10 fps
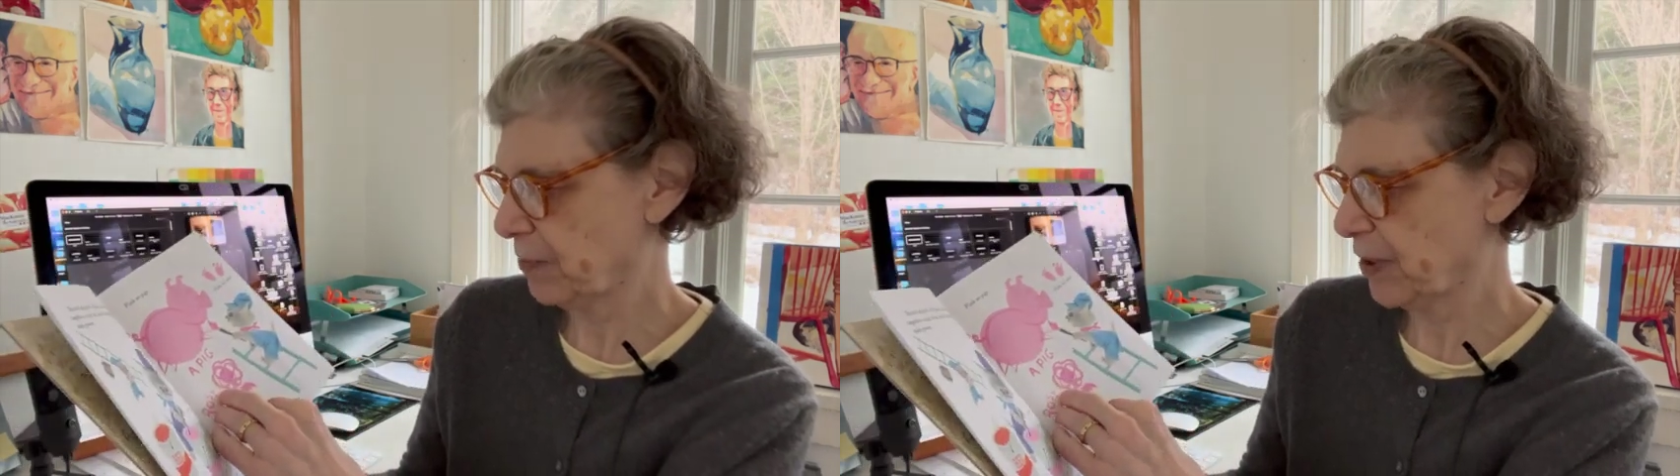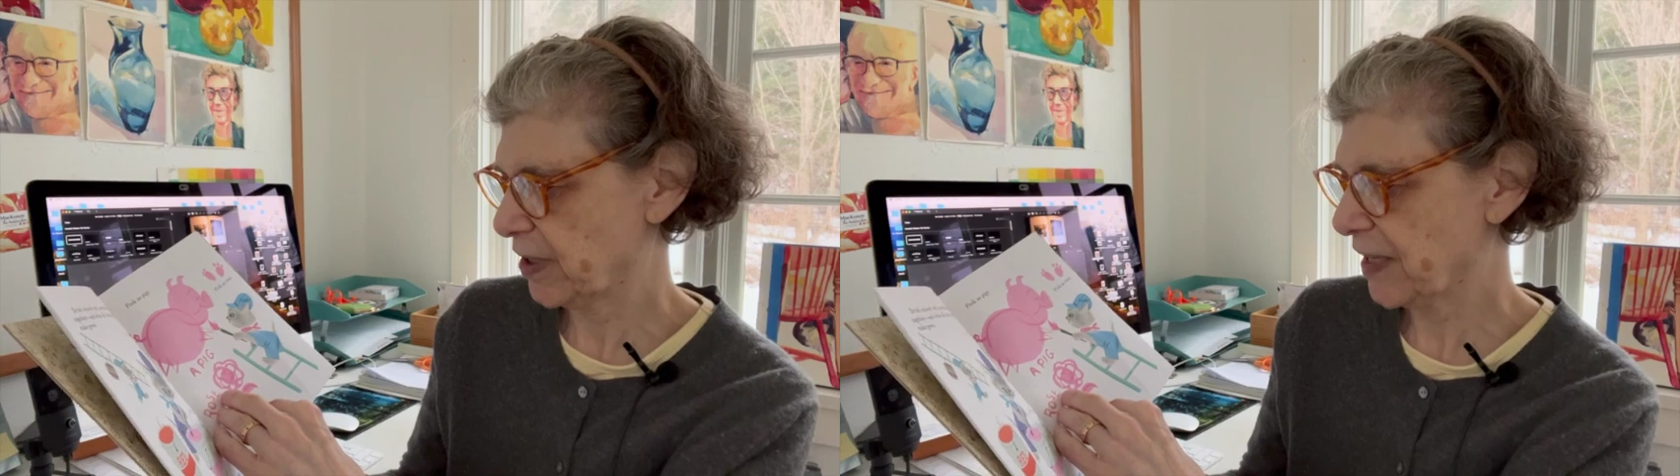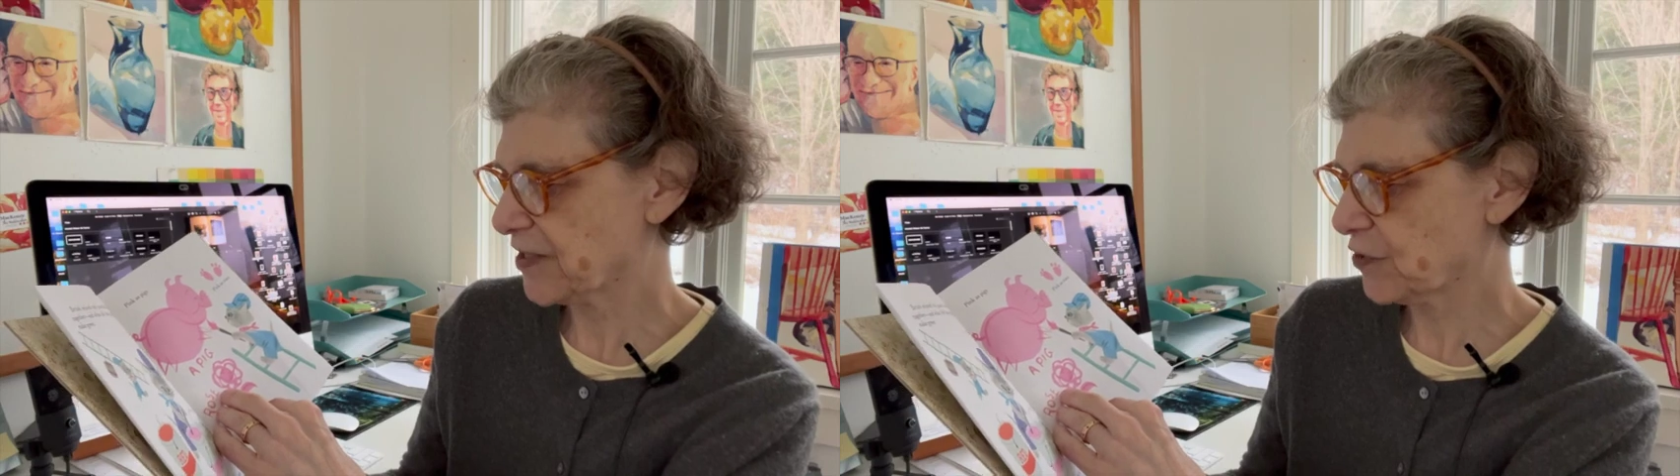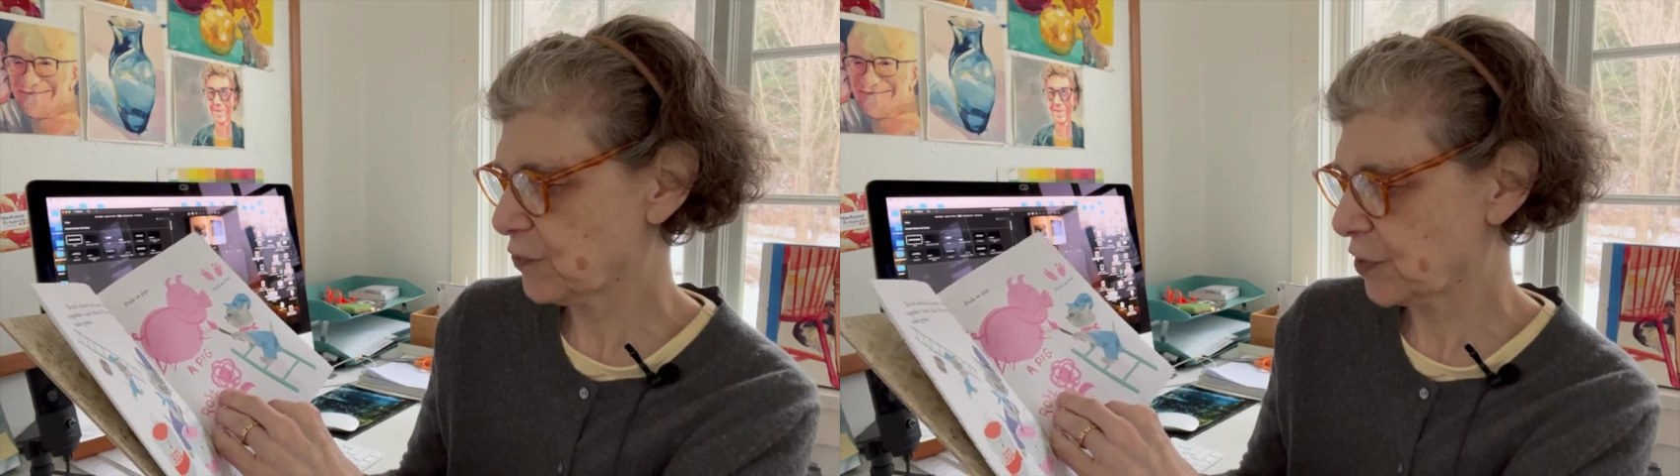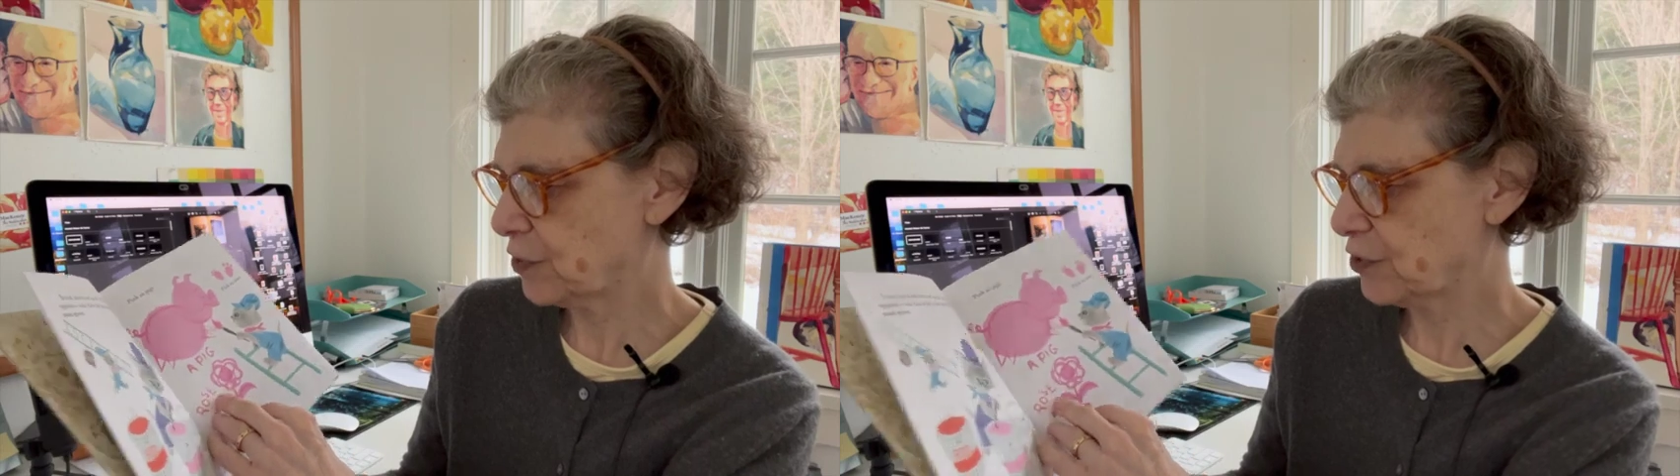Pink as a
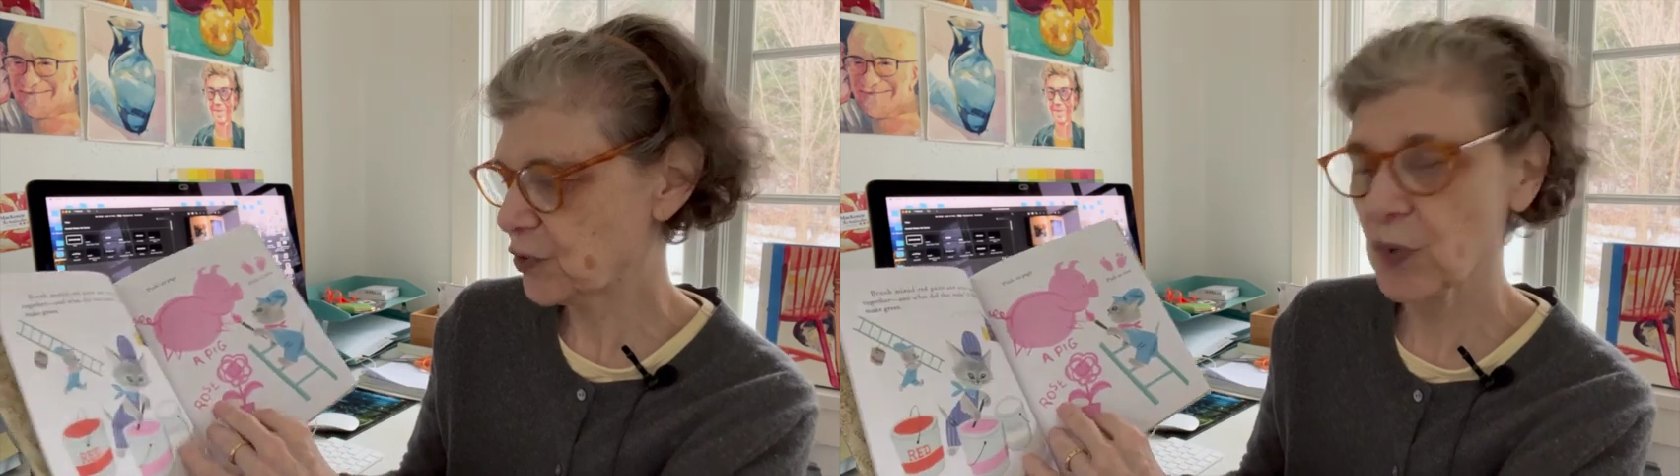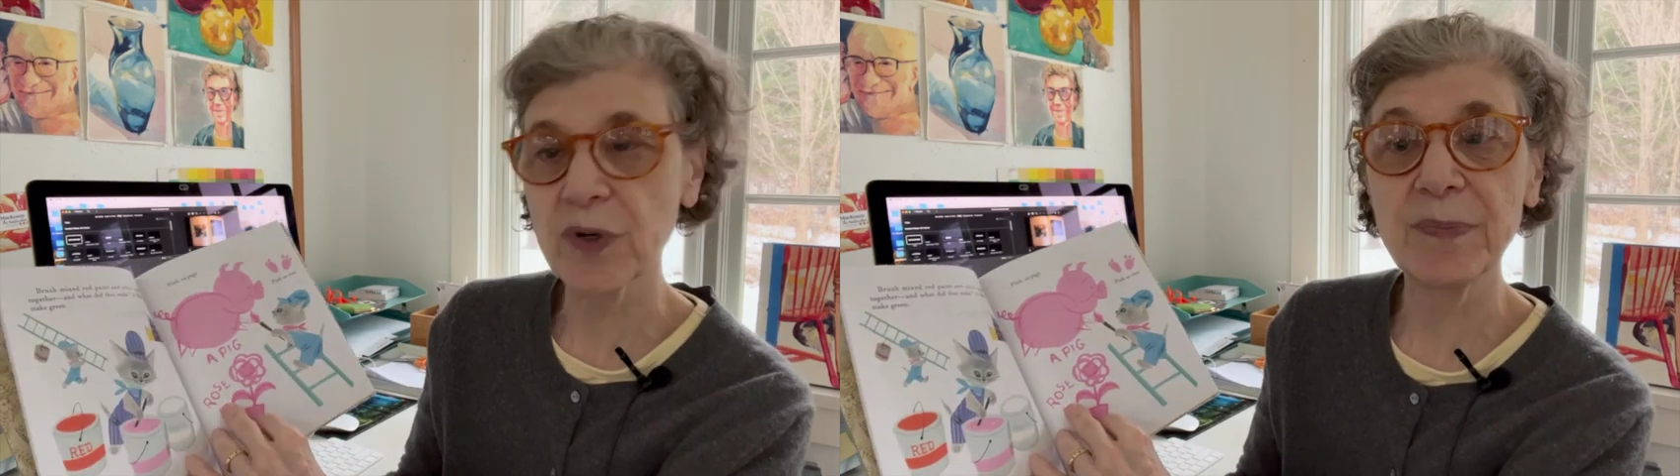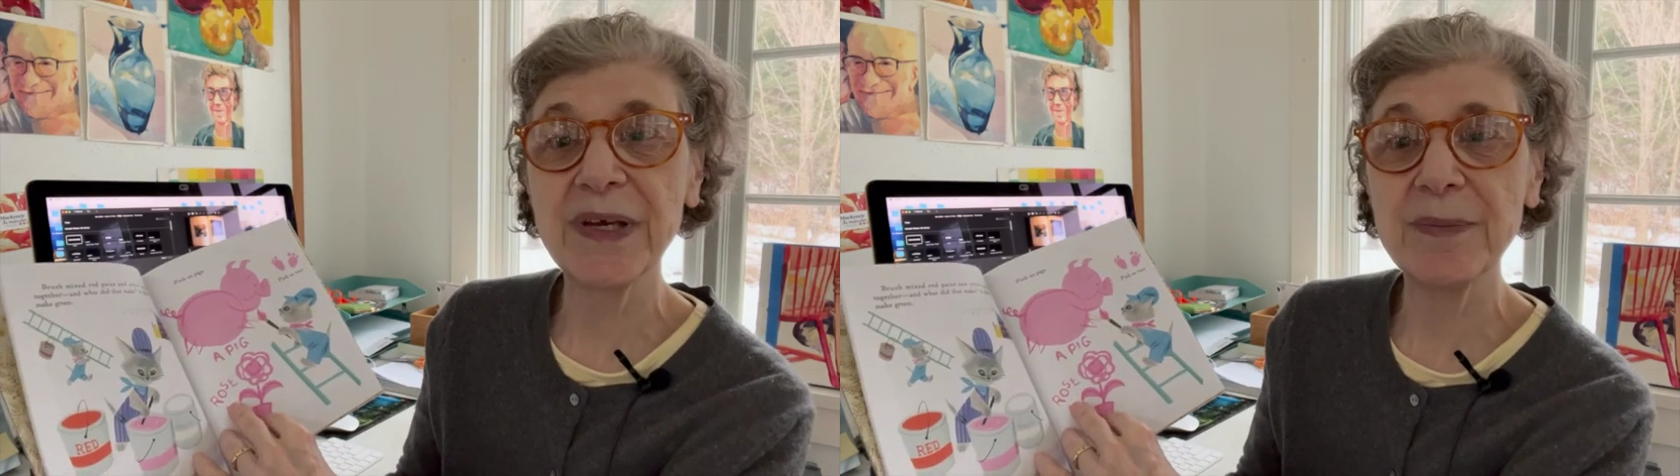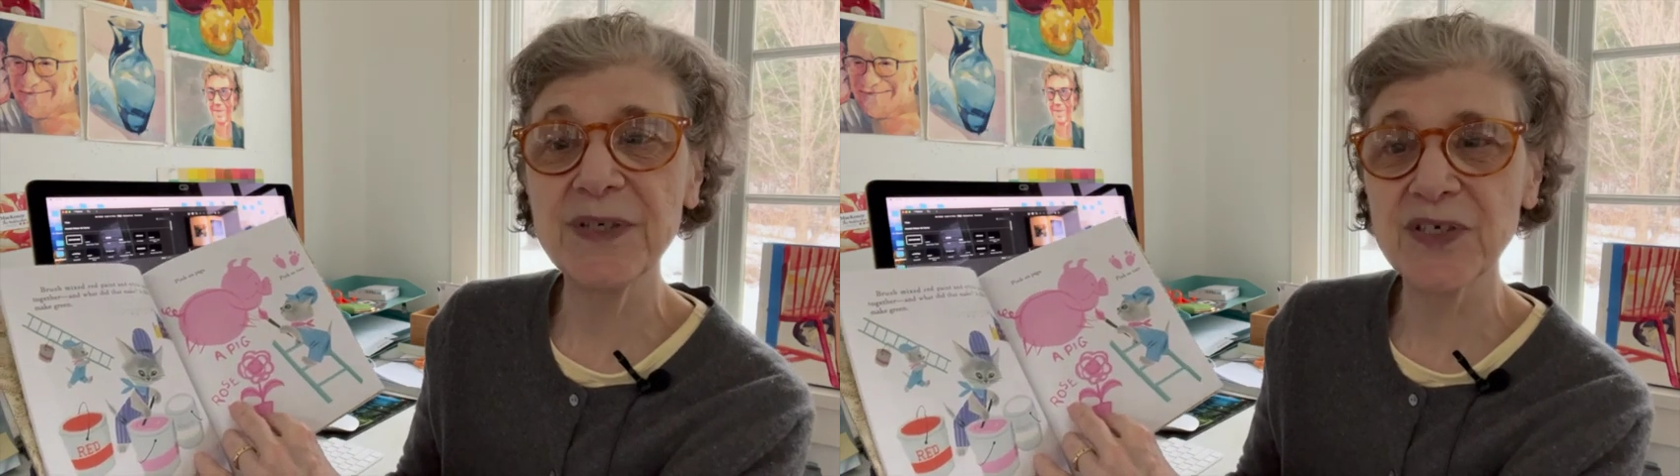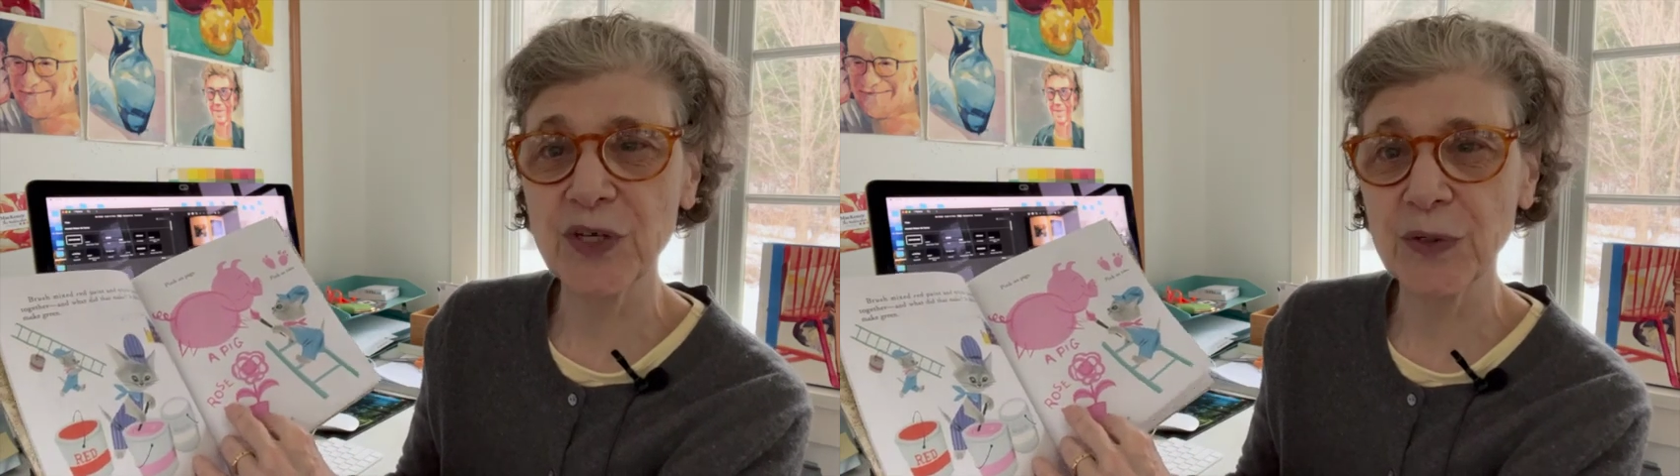rose or a
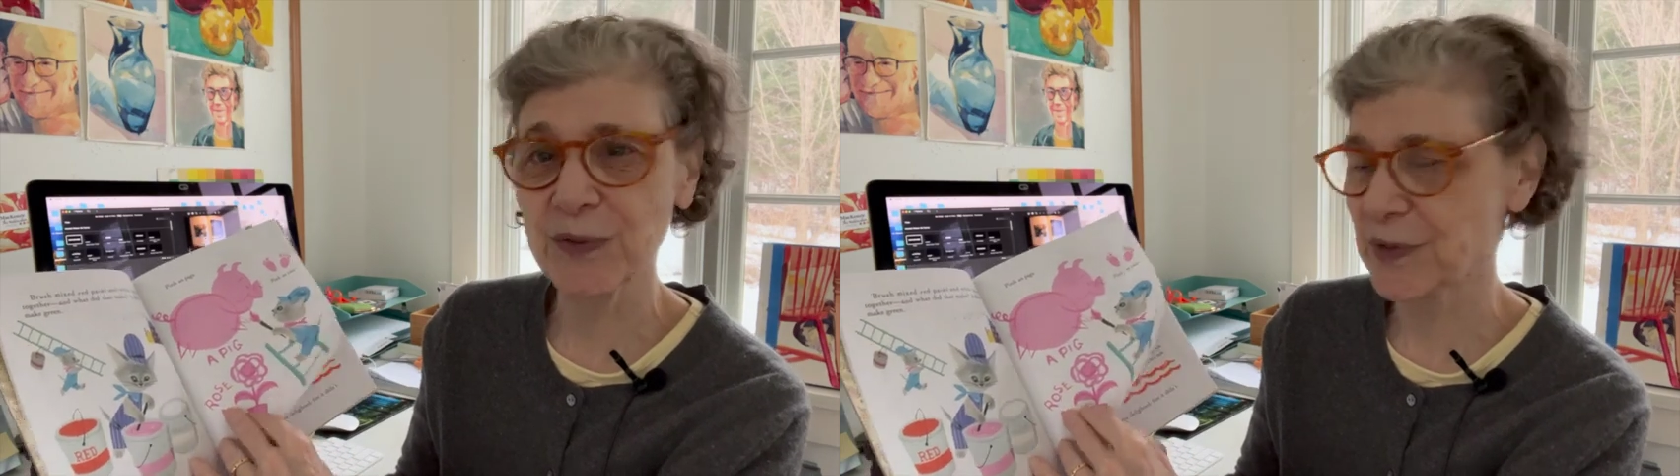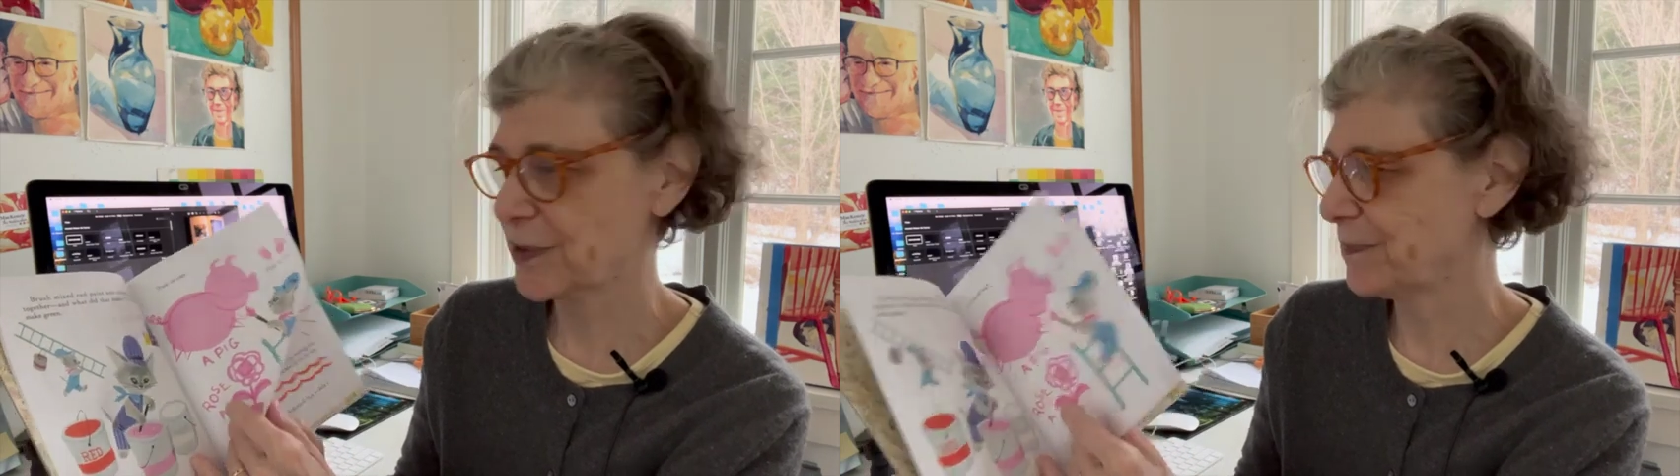baby's nose.